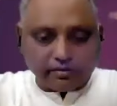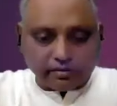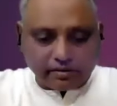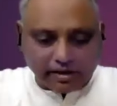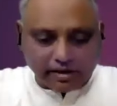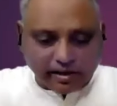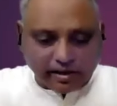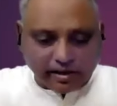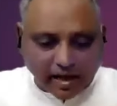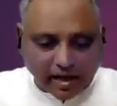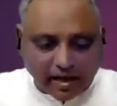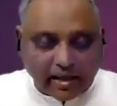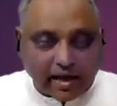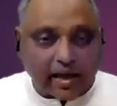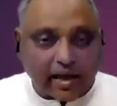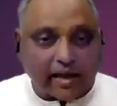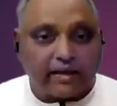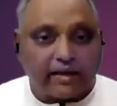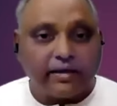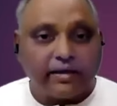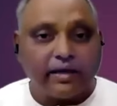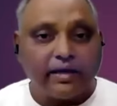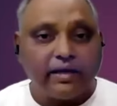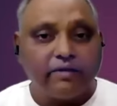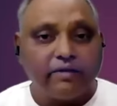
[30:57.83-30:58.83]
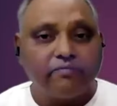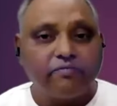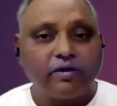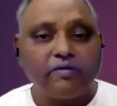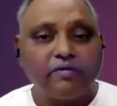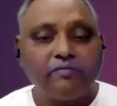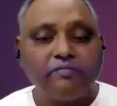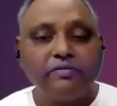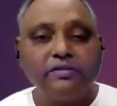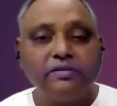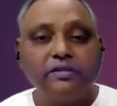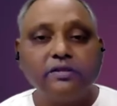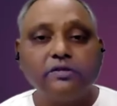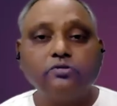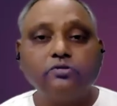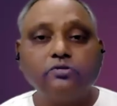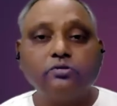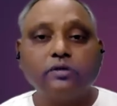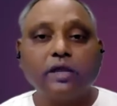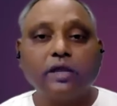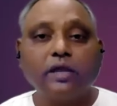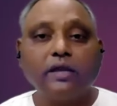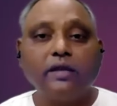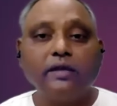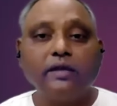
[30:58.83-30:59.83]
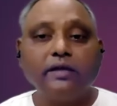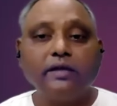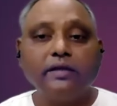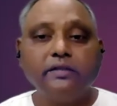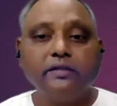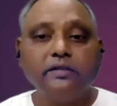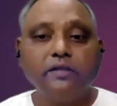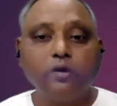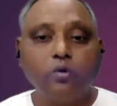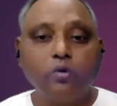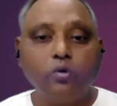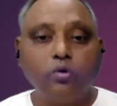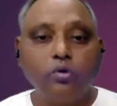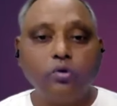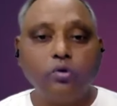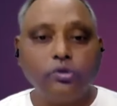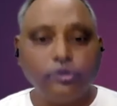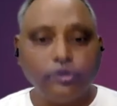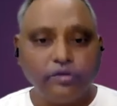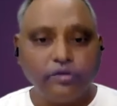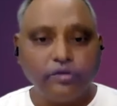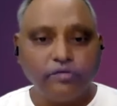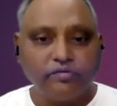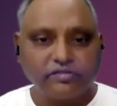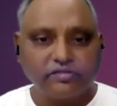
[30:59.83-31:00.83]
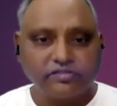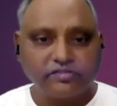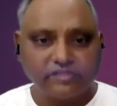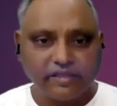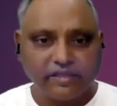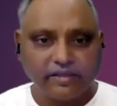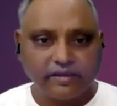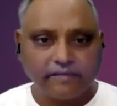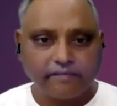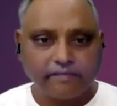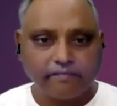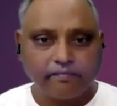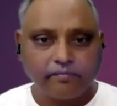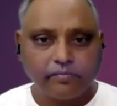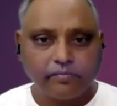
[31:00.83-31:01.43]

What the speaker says: Then I identify with the totality, the whole universe there.